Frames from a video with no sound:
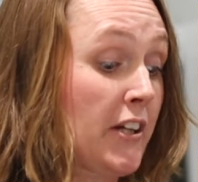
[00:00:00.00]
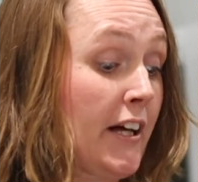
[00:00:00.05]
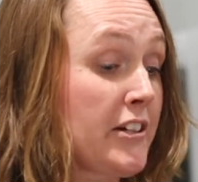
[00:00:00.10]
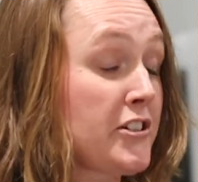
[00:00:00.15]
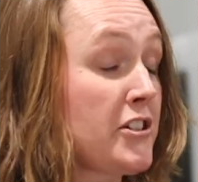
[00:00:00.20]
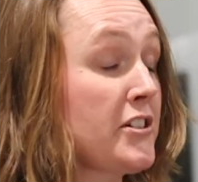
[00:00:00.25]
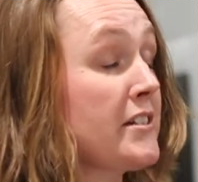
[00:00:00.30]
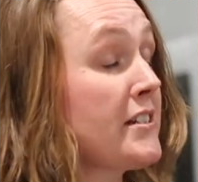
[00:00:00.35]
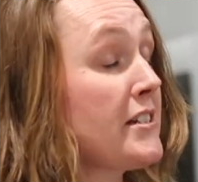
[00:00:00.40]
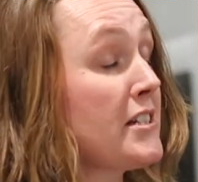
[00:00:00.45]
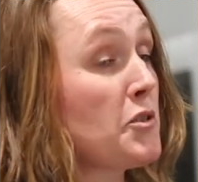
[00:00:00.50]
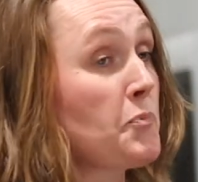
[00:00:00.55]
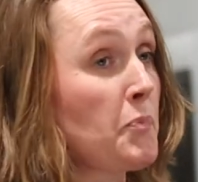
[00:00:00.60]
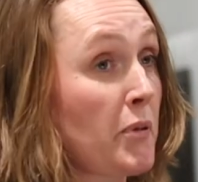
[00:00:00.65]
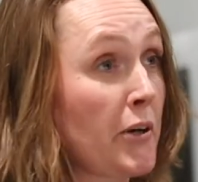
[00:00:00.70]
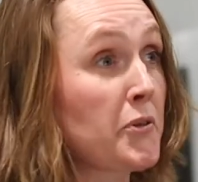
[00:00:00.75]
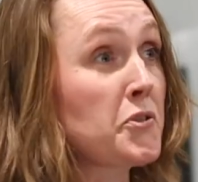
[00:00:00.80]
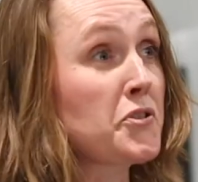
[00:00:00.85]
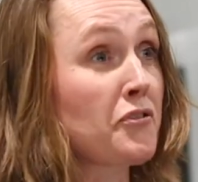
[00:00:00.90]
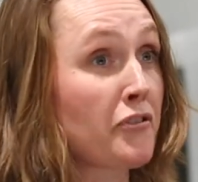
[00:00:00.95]
Collections is
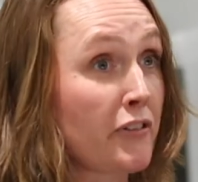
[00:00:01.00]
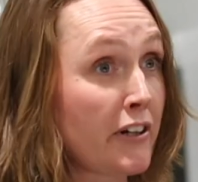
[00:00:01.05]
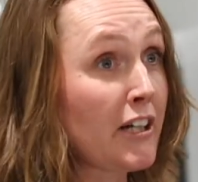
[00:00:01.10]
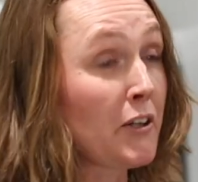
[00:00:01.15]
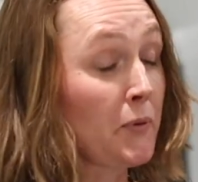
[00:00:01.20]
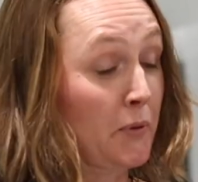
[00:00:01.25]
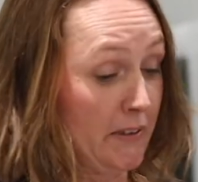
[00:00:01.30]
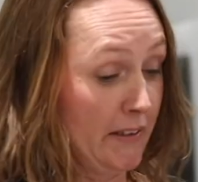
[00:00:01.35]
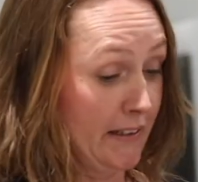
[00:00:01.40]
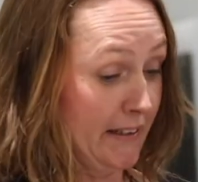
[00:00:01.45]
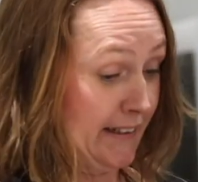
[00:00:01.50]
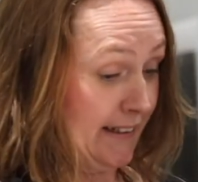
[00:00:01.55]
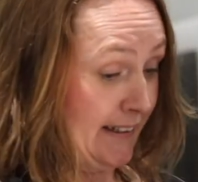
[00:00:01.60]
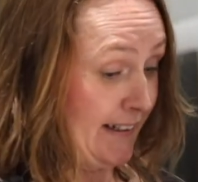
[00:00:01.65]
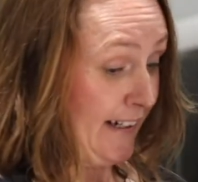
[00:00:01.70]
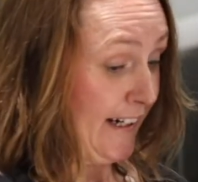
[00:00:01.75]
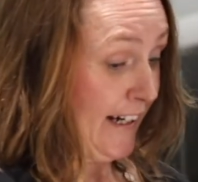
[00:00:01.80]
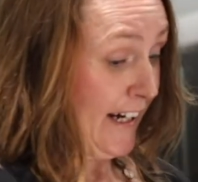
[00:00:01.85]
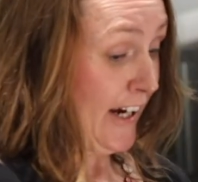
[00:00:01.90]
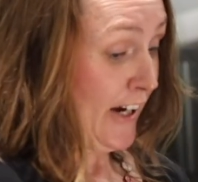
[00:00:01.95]
approached frequently
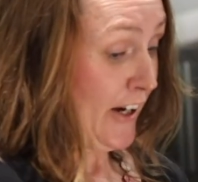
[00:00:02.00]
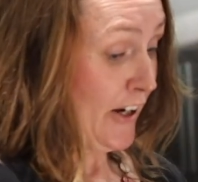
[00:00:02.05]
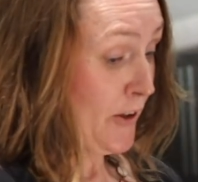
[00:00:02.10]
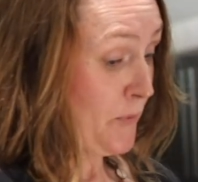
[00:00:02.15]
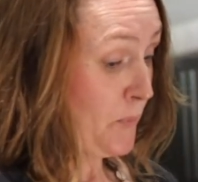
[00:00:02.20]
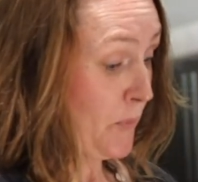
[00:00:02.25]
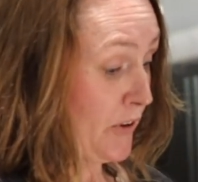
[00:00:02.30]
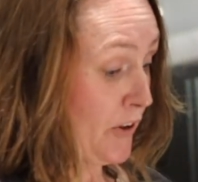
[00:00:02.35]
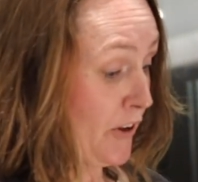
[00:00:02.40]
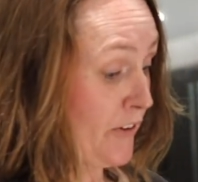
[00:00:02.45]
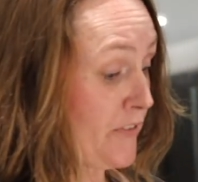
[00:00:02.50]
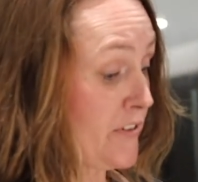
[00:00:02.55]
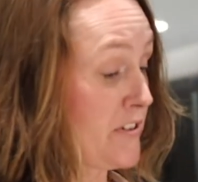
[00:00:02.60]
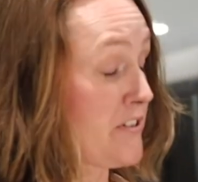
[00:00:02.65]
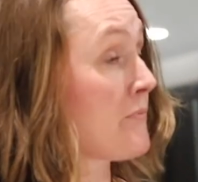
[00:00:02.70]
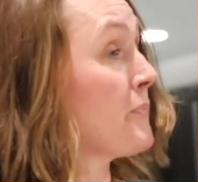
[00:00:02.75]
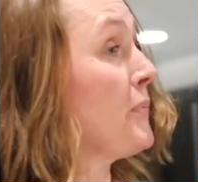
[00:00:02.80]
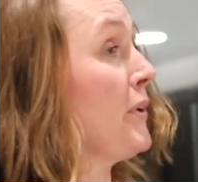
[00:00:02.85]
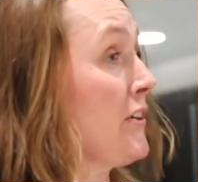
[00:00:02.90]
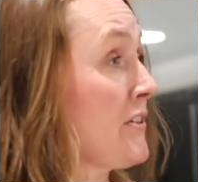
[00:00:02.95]
with
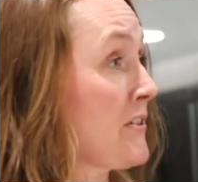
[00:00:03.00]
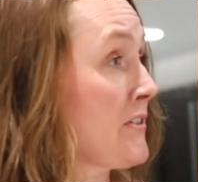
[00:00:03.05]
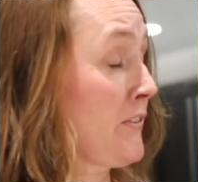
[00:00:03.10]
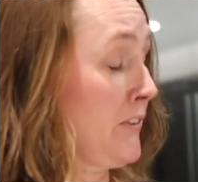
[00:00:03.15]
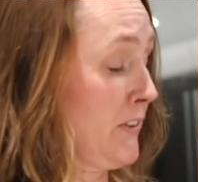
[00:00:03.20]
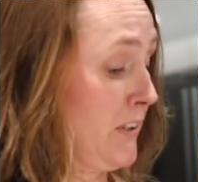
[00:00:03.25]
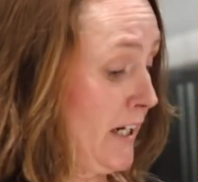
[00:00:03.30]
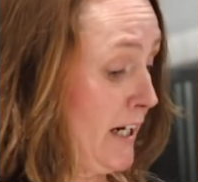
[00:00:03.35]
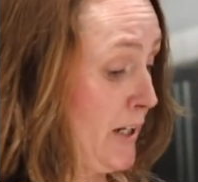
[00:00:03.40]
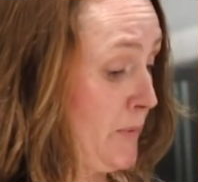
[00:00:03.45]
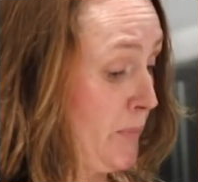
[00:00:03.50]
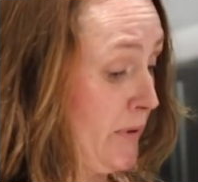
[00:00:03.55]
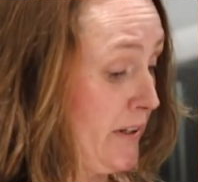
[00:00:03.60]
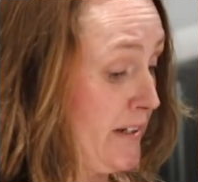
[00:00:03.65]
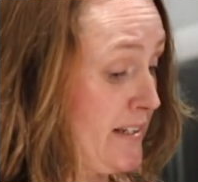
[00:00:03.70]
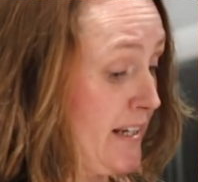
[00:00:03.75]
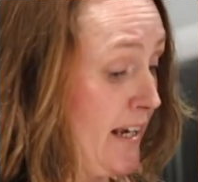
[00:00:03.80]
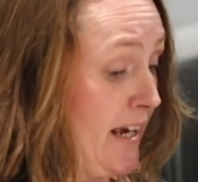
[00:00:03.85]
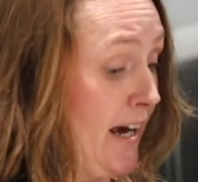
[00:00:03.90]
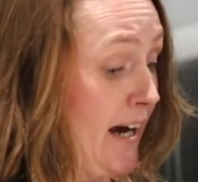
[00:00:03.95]
offers of personal
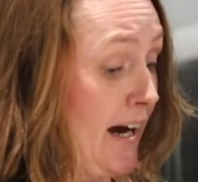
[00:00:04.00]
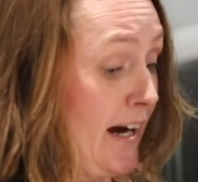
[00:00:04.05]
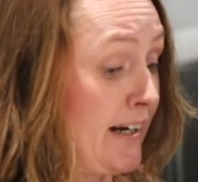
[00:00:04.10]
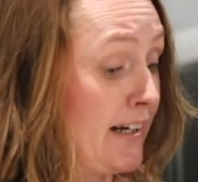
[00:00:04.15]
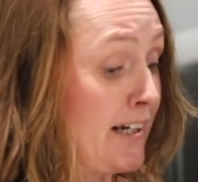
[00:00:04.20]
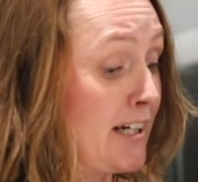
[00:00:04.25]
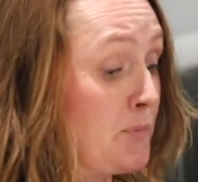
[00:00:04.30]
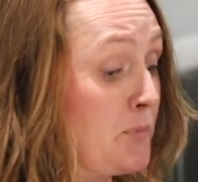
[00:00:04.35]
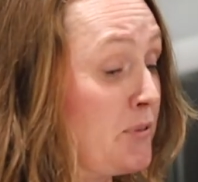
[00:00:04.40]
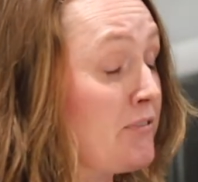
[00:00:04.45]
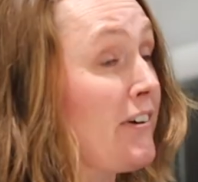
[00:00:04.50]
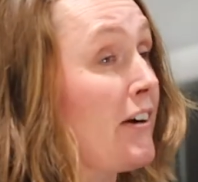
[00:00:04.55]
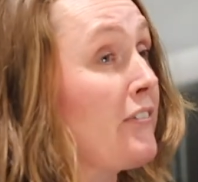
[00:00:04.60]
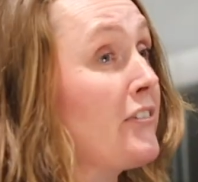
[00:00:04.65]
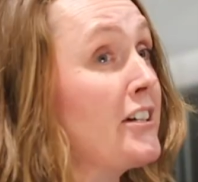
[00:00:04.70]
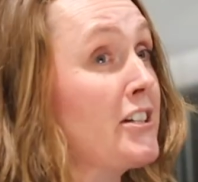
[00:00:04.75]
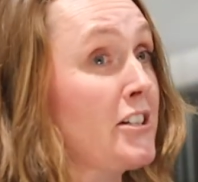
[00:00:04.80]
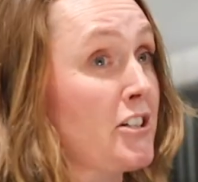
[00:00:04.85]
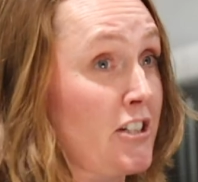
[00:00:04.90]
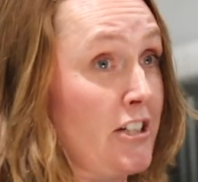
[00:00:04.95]
libraries, and it can be
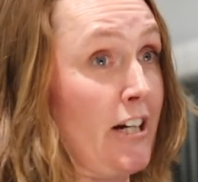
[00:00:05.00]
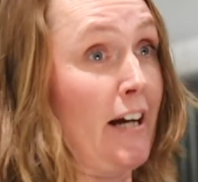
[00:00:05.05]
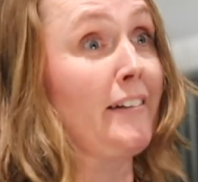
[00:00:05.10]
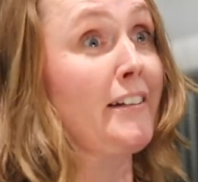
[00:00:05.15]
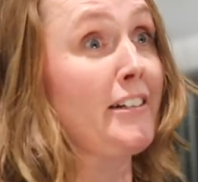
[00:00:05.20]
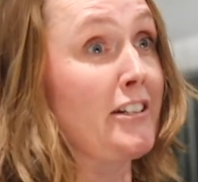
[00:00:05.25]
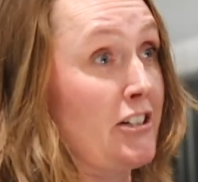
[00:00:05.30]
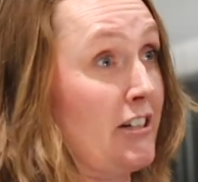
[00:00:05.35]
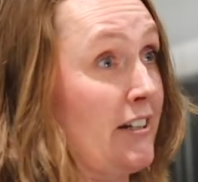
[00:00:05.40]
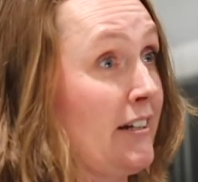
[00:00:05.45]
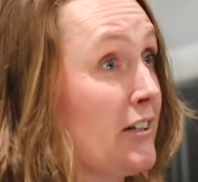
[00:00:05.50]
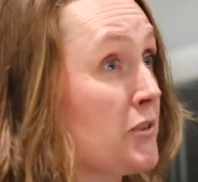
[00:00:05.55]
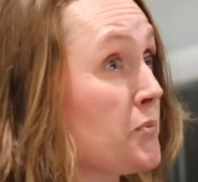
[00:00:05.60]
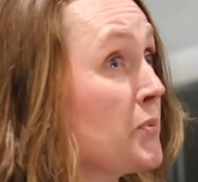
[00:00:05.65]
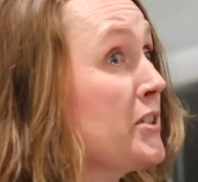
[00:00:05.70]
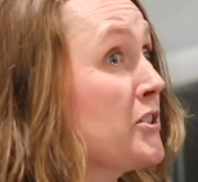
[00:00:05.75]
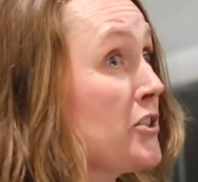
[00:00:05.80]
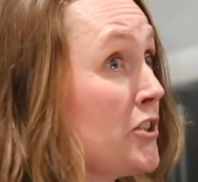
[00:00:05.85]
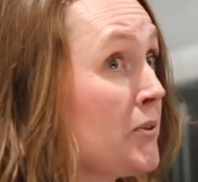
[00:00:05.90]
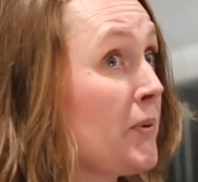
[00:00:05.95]
very challenging as
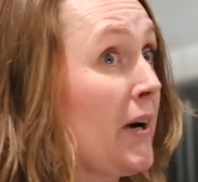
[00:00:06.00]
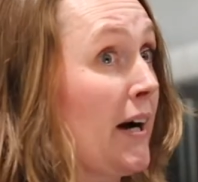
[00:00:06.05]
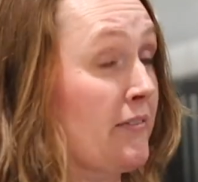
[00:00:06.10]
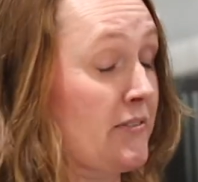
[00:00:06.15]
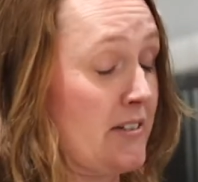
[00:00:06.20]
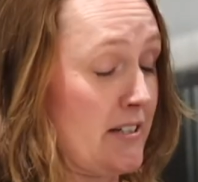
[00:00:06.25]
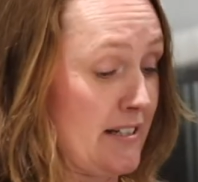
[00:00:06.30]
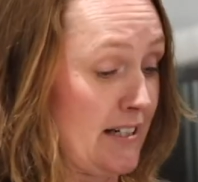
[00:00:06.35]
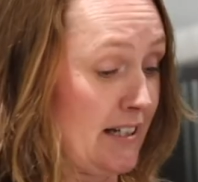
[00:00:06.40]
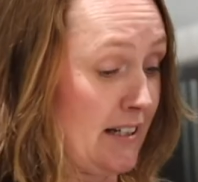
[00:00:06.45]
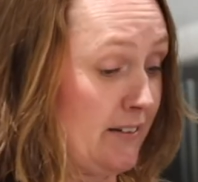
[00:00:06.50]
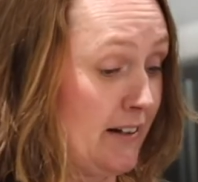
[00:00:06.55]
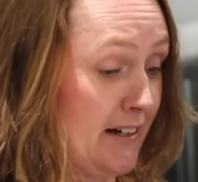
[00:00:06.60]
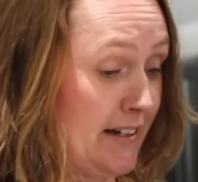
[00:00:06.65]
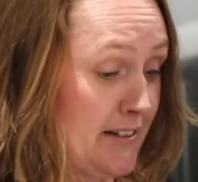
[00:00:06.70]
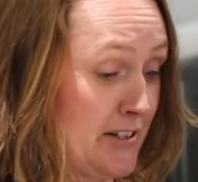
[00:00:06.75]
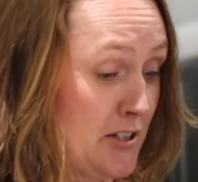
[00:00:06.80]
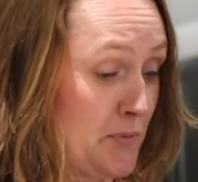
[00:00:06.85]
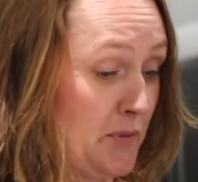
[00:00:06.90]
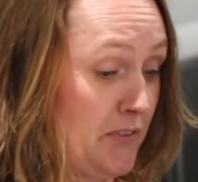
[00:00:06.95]
we do have to
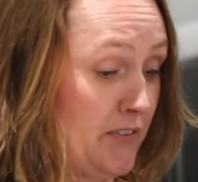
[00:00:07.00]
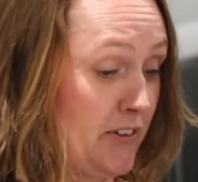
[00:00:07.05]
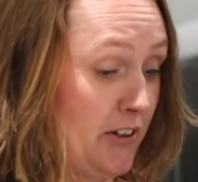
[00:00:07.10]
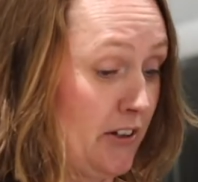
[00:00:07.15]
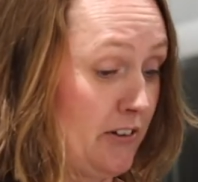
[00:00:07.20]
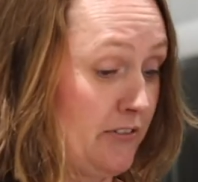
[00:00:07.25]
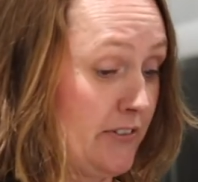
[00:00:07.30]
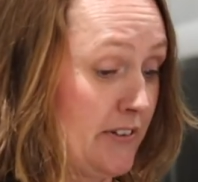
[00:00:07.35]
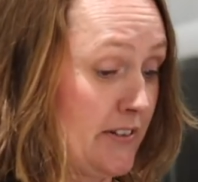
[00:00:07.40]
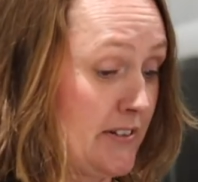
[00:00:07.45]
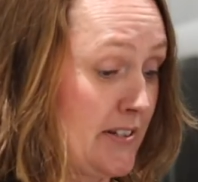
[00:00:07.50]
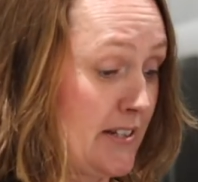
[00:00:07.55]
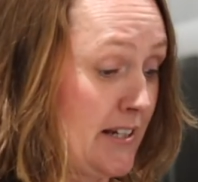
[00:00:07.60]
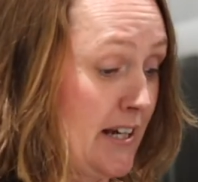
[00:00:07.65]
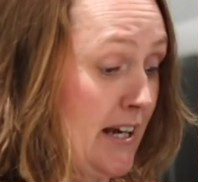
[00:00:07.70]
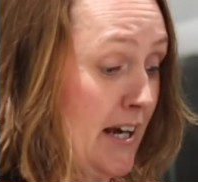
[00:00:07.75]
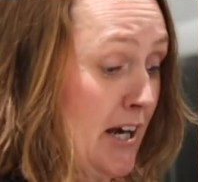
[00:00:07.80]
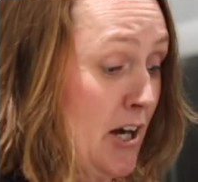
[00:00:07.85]
decline some of the offers.